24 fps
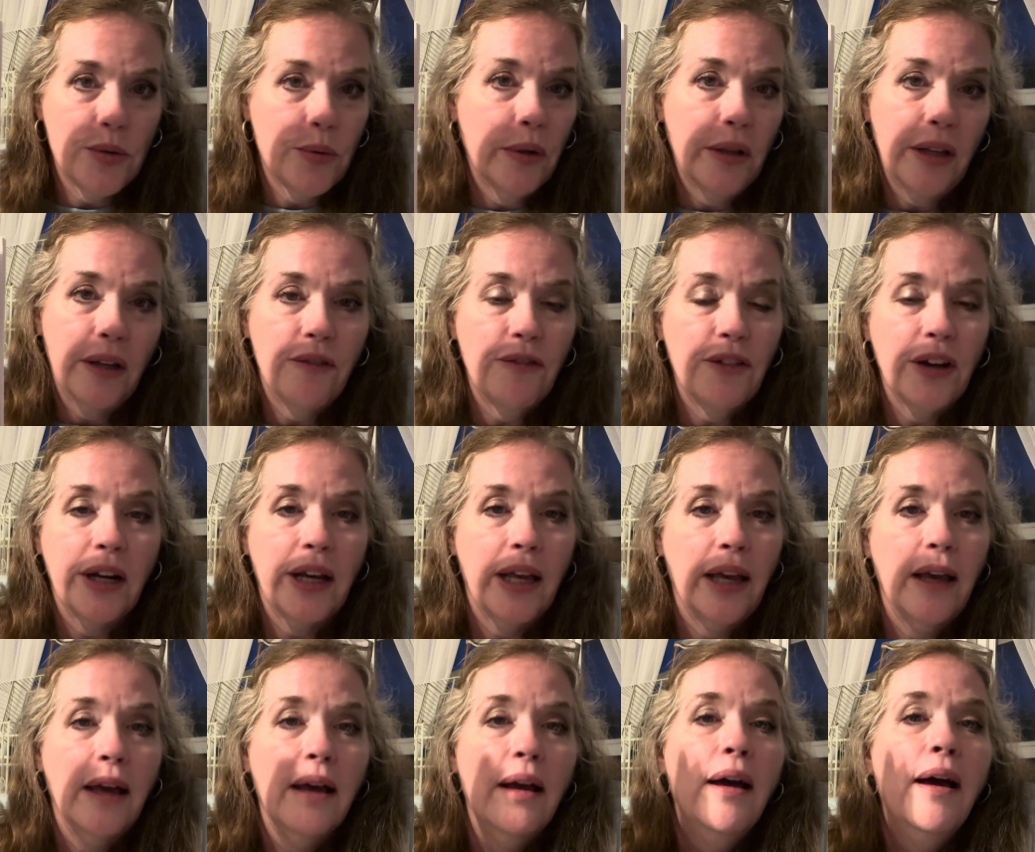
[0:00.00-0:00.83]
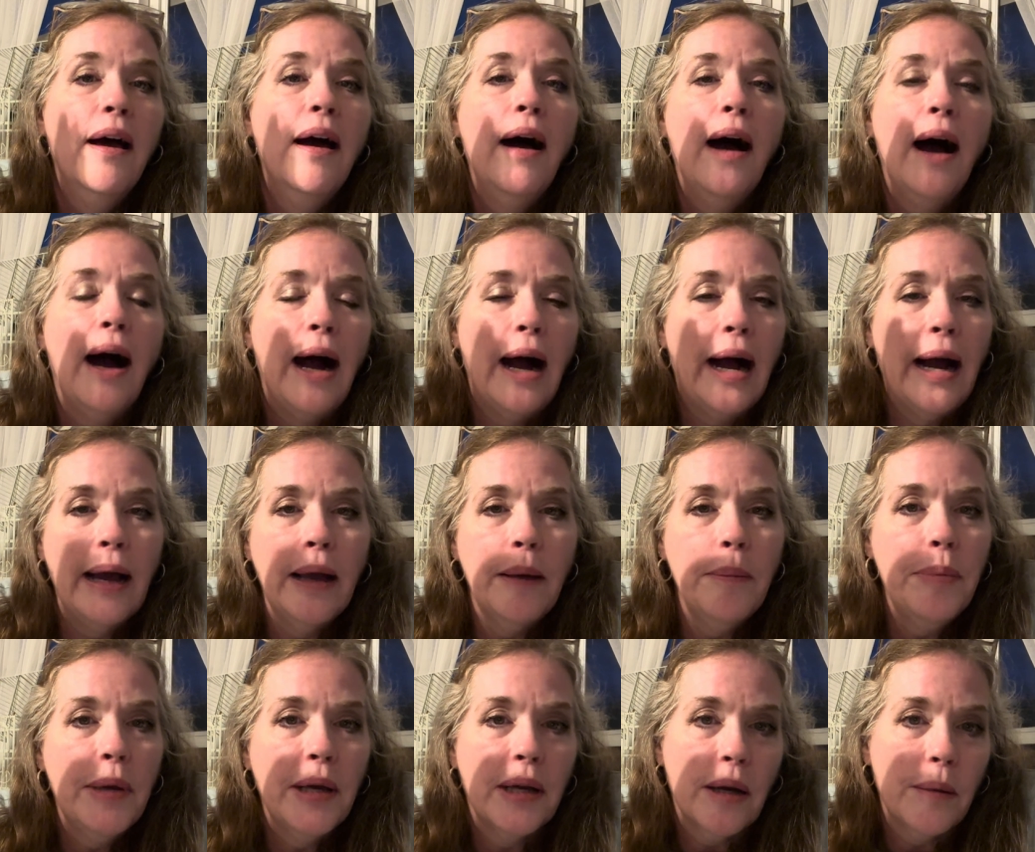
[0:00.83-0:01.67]
really funny. I
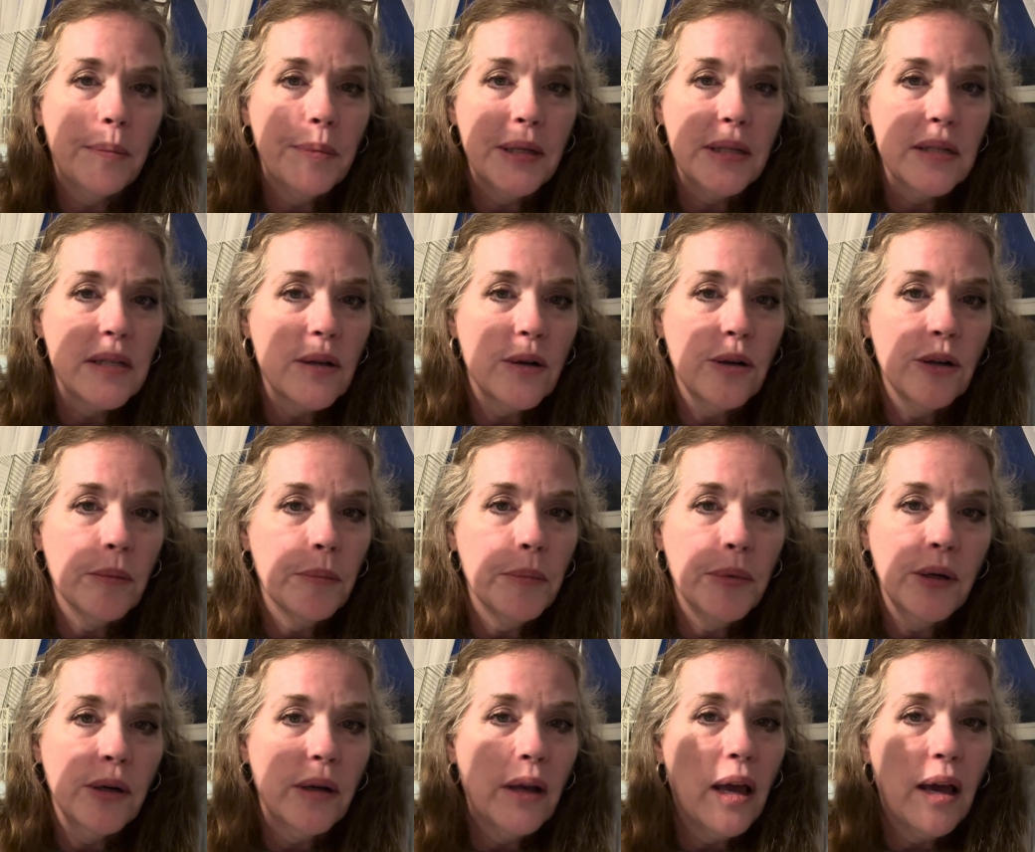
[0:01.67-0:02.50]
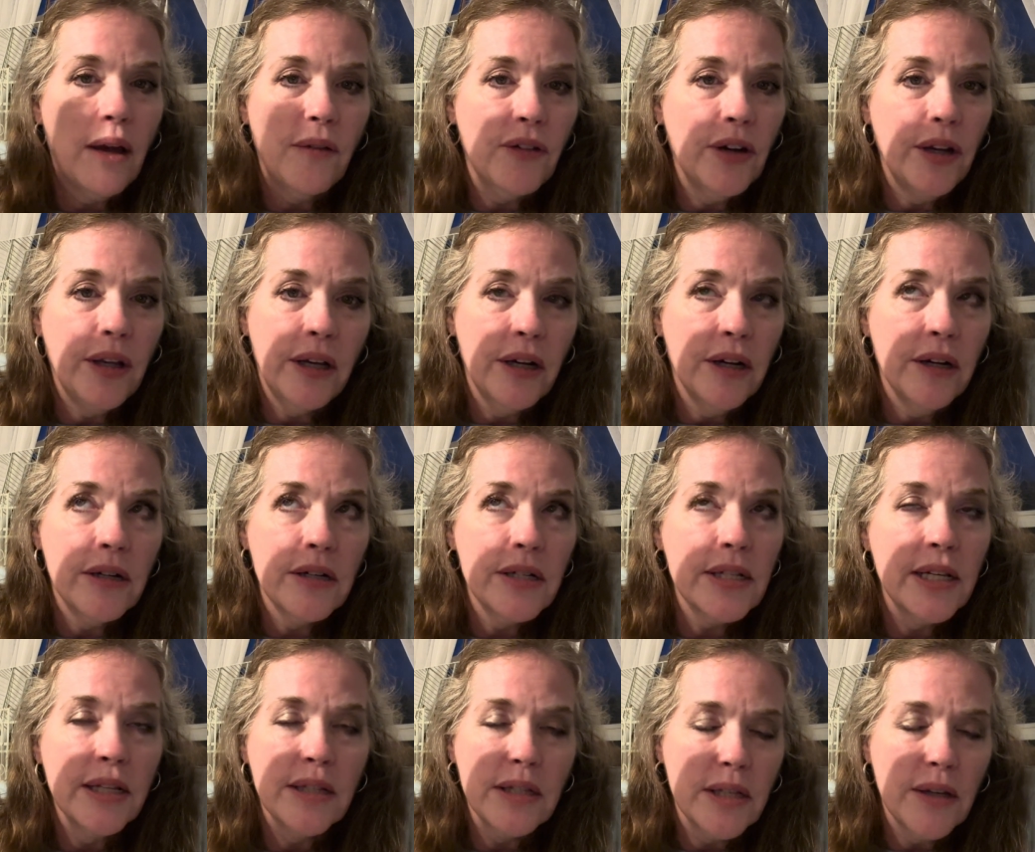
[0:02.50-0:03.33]
pick up this cookbook every year
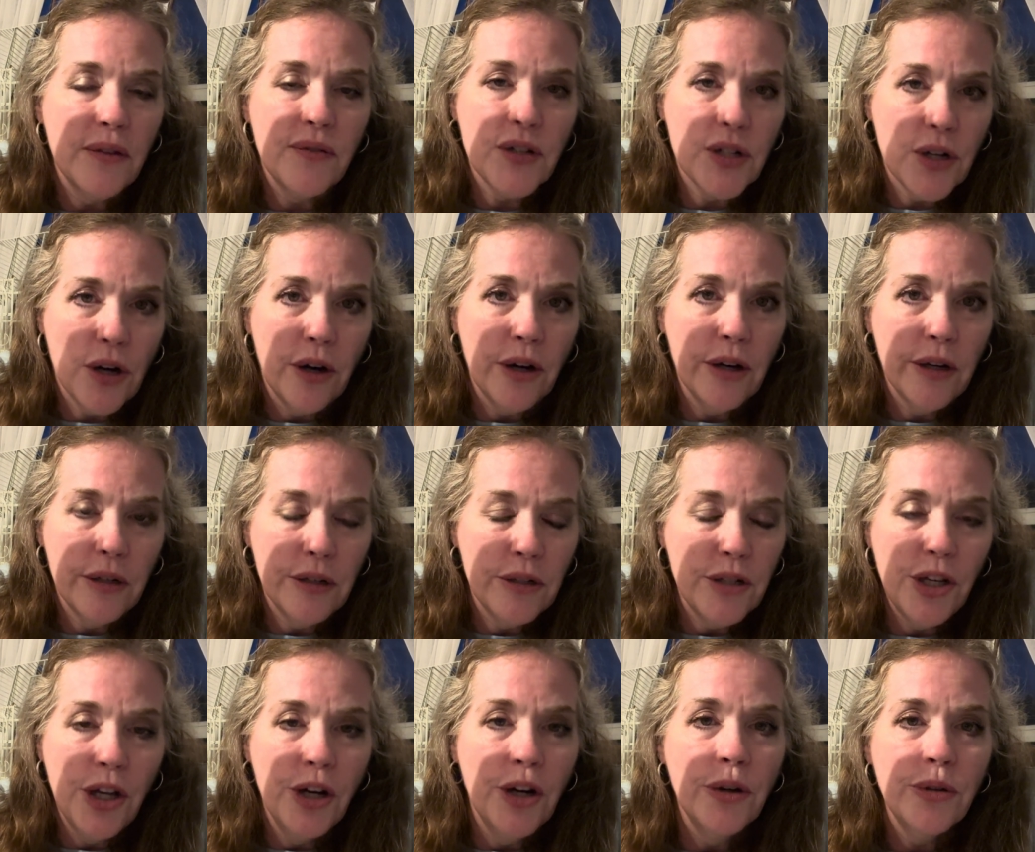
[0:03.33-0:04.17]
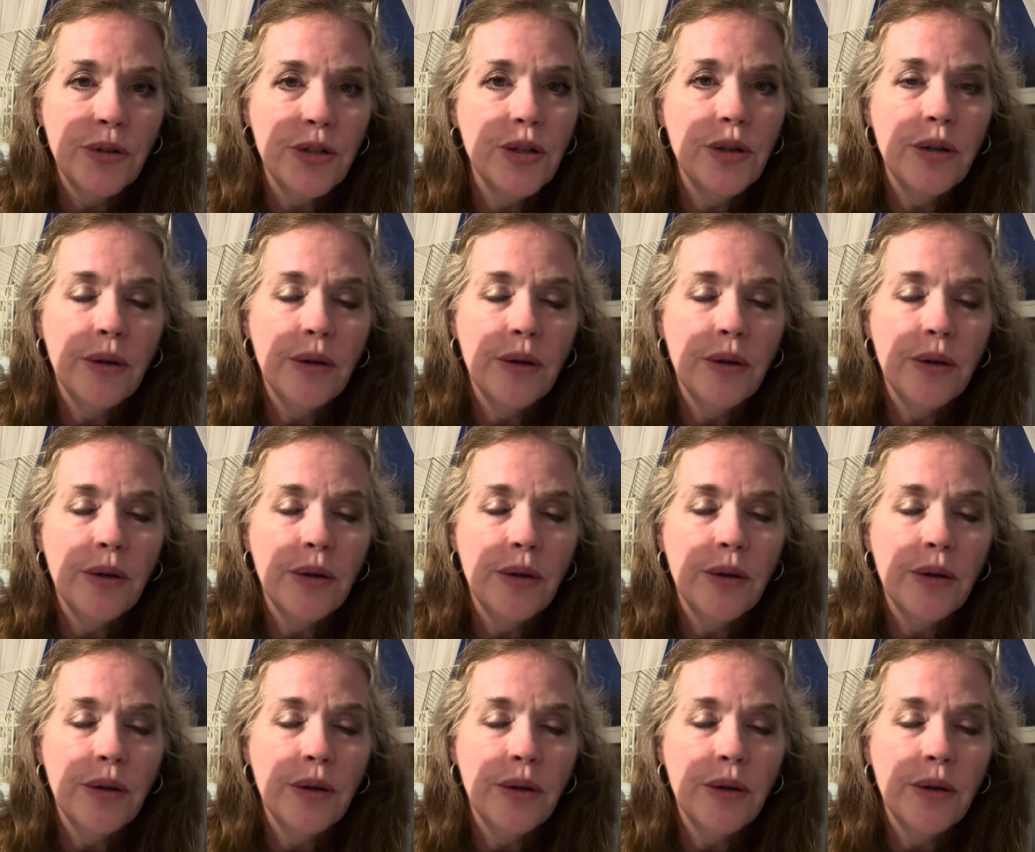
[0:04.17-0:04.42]
since I've started, you know,